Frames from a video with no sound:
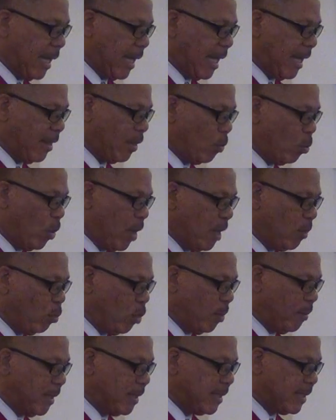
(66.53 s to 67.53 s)
And the one
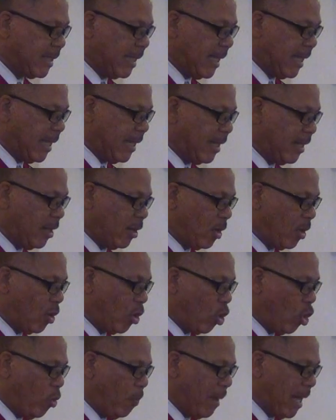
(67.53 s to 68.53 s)
woman
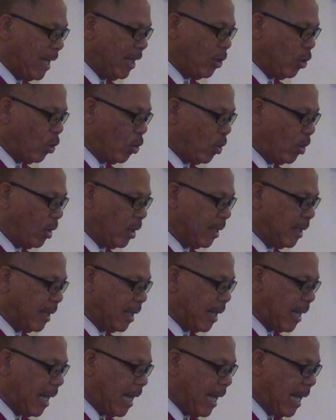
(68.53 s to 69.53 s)
said, O my
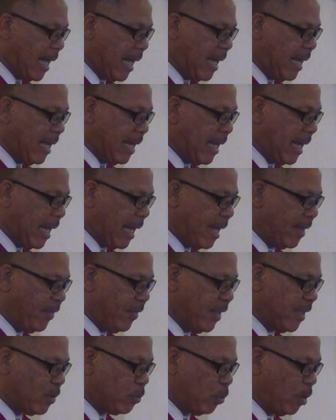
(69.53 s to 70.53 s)
Lord, I
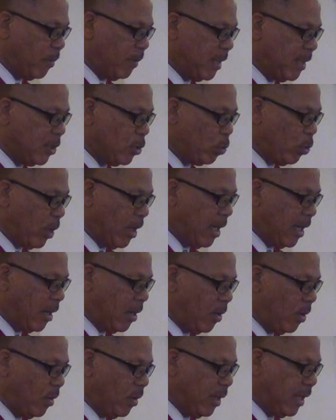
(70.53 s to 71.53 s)
and this woman
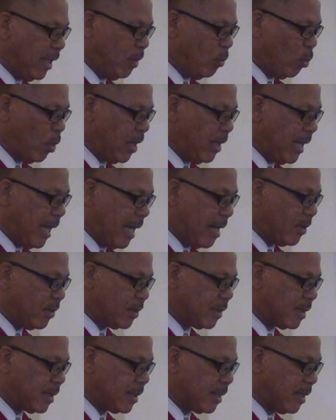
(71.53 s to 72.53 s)
dwell in one
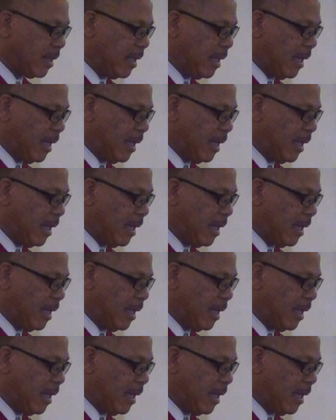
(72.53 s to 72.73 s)
house,